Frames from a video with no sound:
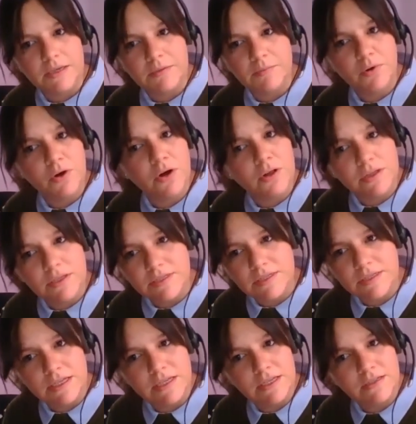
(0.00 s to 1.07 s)

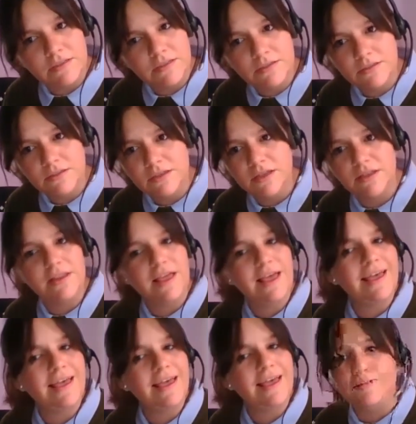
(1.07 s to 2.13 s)
policy in
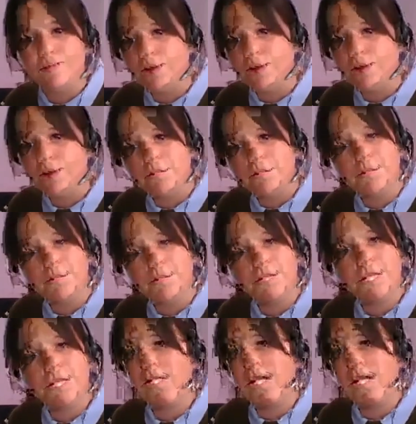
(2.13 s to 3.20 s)
every company,
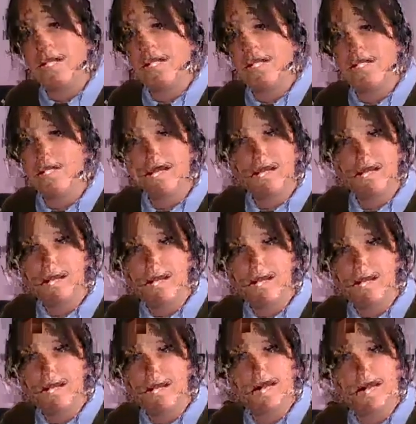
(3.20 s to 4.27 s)
in everything.
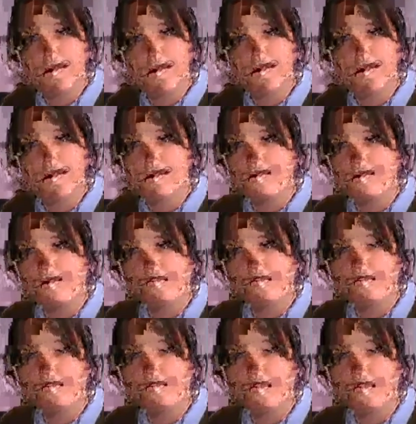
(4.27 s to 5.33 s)

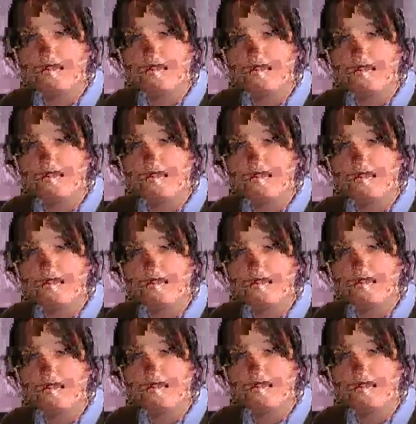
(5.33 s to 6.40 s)
Because
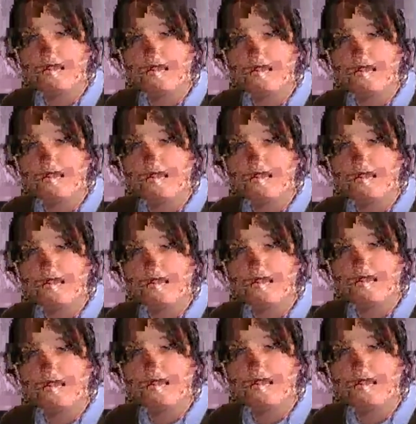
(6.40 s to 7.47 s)
people like
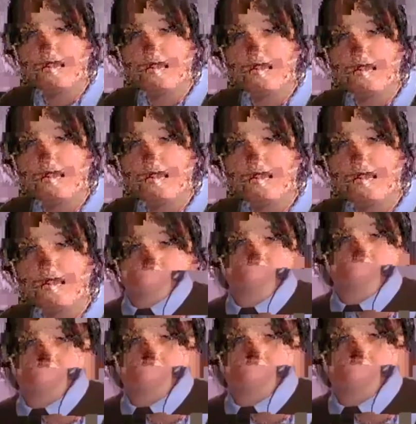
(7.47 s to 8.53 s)
you, let's
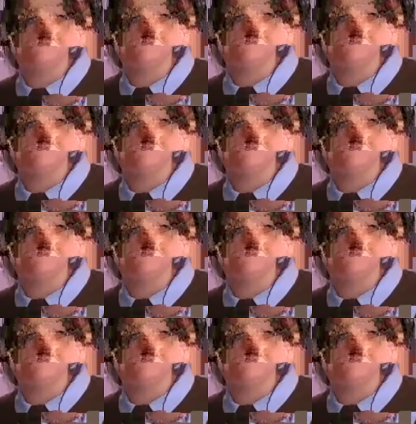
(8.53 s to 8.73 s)
say,